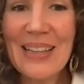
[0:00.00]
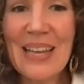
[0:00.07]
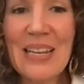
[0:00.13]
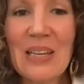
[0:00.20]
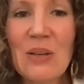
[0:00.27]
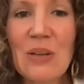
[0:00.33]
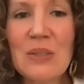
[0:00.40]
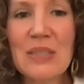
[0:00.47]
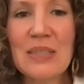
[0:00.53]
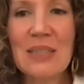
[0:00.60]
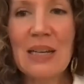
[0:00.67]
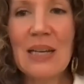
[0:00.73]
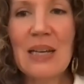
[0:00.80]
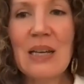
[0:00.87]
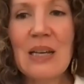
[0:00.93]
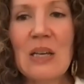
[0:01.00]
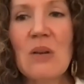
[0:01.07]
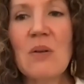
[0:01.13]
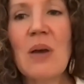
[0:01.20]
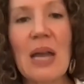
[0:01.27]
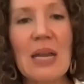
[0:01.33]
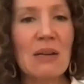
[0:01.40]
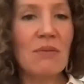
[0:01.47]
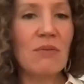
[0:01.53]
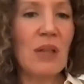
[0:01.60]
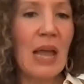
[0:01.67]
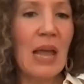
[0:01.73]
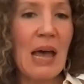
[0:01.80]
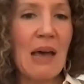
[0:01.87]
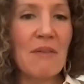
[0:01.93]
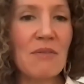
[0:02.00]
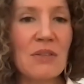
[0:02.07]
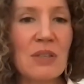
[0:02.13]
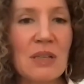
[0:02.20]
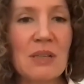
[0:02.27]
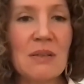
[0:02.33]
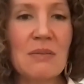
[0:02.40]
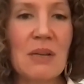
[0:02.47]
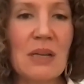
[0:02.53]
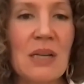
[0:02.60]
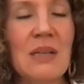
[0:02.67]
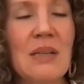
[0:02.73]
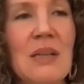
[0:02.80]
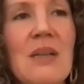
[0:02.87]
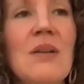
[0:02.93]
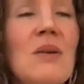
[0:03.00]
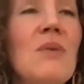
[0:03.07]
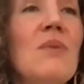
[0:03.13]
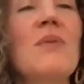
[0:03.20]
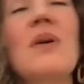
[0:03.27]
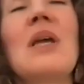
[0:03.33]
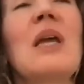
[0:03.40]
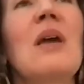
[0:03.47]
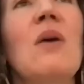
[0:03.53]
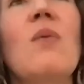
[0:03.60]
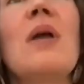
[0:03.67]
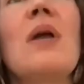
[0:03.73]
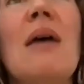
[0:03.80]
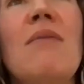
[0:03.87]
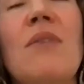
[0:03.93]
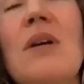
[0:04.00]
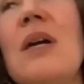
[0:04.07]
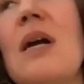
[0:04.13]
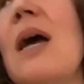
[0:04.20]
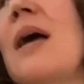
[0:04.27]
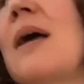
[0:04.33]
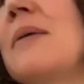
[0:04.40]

Like you kind of laughed and whatever.